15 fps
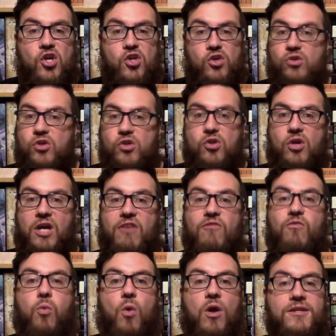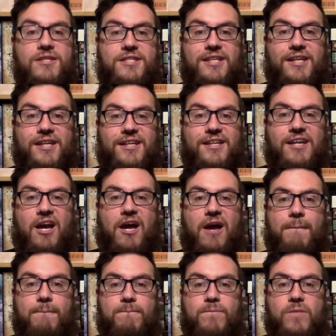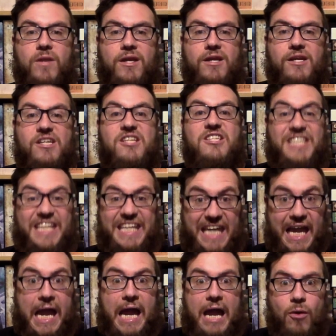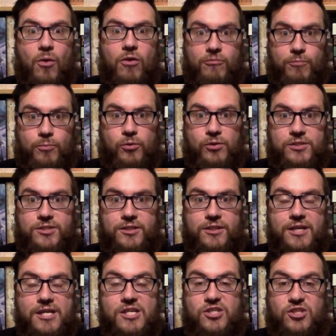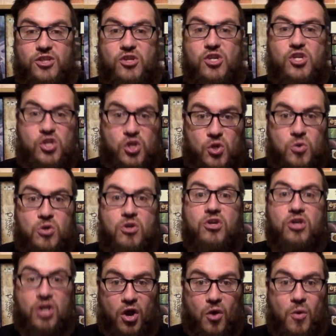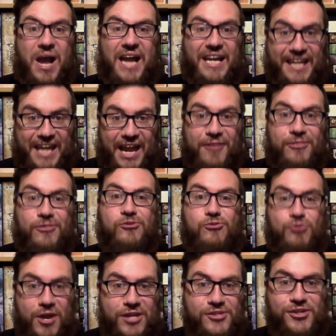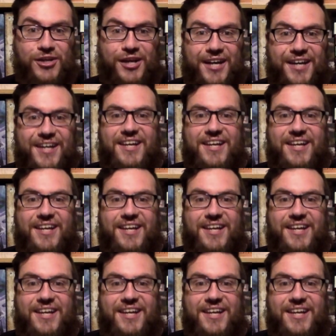you're kind of wanting to get out of prison so that you can go and get the treasure.